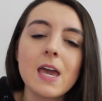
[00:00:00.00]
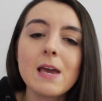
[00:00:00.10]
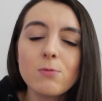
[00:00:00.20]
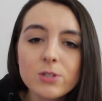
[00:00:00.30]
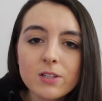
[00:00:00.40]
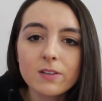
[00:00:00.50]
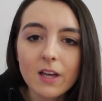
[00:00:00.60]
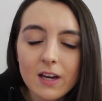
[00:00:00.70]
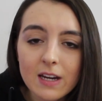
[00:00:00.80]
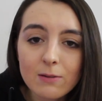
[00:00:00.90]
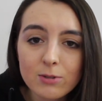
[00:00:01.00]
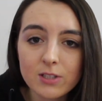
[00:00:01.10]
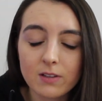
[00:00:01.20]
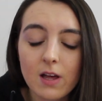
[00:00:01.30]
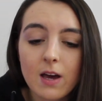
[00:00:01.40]
It was a lot.
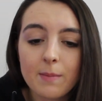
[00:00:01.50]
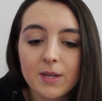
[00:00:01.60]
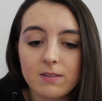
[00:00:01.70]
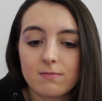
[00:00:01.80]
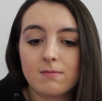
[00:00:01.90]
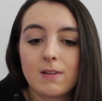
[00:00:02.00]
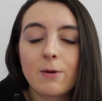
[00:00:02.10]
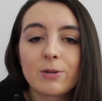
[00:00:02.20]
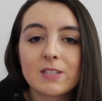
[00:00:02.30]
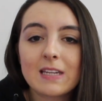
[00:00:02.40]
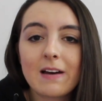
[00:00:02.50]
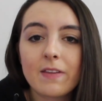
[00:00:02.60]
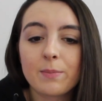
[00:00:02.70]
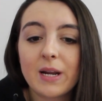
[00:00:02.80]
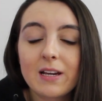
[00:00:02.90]
I mean, I wasn't down
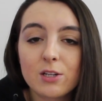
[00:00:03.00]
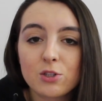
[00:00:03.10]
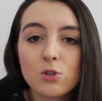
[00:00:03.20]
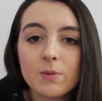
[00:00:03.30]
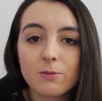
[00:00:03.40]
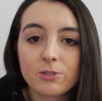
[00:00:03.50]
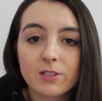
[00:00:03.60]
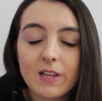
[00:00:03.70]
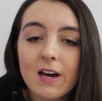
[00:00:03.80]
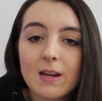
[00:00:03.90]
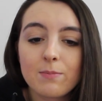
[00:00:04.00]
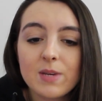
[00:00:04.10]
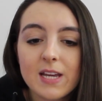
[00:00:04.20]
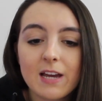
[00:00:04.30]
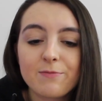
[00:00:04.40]
there, but I assume it was a lot, and
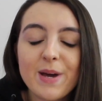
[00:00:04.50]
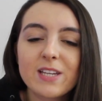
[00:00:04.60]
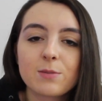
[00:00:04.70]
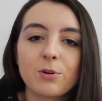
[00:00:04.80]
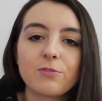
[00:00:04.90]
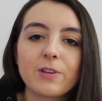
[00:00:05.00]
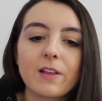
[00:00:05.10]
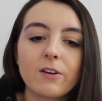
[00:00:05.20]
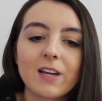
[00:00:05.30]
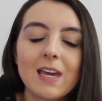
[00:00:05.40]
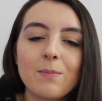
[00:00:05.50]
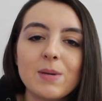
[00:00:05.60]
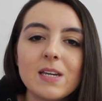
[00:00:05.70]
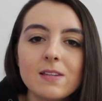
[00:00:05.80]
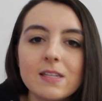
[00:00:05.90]
being out of basketball for that long can't
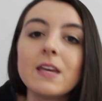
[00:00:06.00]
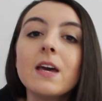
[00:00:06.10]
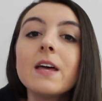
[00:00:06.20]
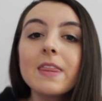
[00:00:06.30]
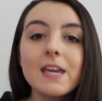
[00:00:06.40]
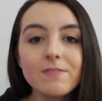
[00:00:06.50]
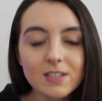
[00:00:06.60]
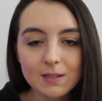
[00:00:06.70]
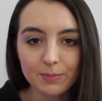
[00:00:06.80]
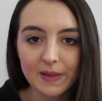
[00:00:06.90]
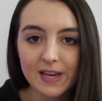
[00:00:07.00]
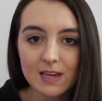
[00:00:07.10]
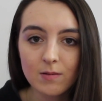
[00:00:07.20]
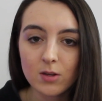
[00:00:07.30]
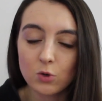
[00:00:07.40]
be easy. They even didn't play
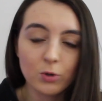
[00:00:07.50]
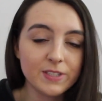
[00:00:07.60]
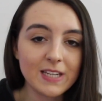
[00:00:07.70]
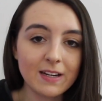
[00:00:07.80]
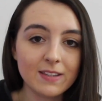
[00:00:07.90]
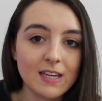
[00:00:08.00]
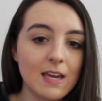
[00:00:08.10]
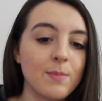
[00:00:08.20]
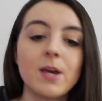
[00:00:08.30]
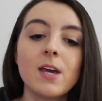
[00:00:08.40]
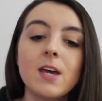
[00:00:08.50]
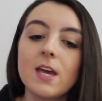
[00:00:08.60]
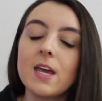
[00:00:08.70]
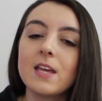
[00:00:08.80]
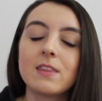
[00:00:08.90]
him towards the end of the game
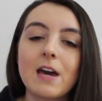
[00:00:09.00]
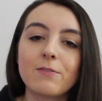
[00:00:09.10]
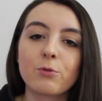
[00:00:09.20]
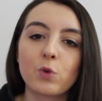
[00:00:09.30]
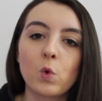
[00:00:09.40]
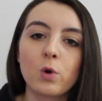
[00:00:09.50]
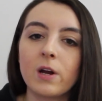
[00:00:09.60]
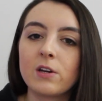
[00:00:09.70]
in that fourth quarter.